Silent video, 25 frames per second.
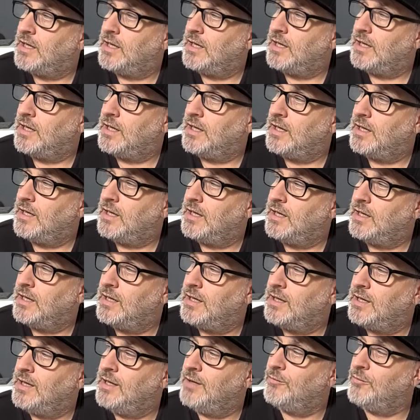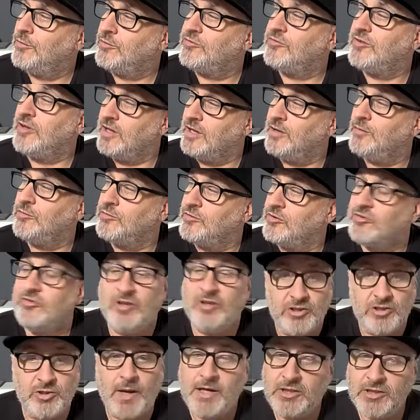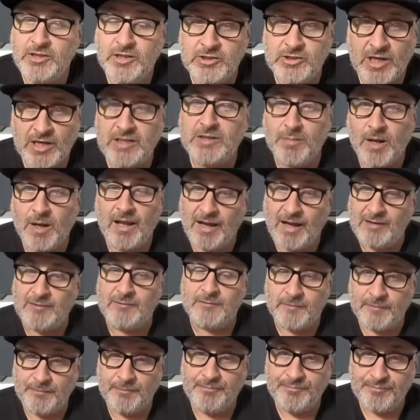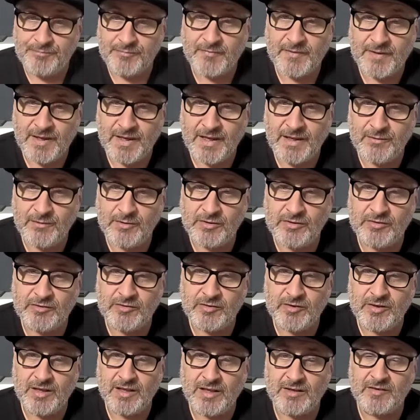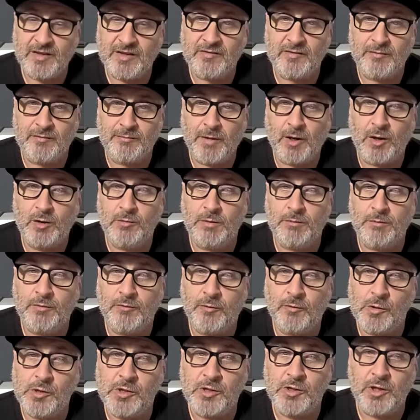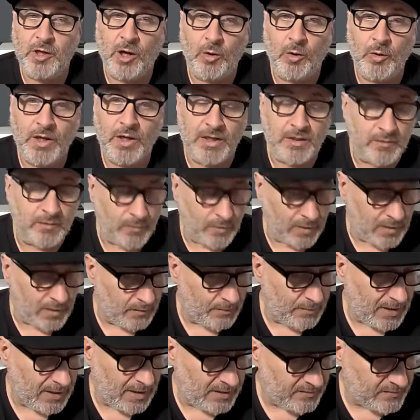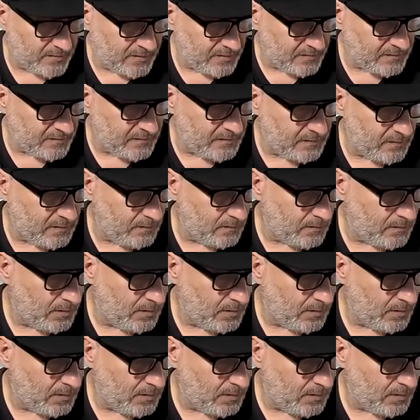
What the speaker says: it was a situation that changed my life. It was there's a moment before you go in where a man says to you,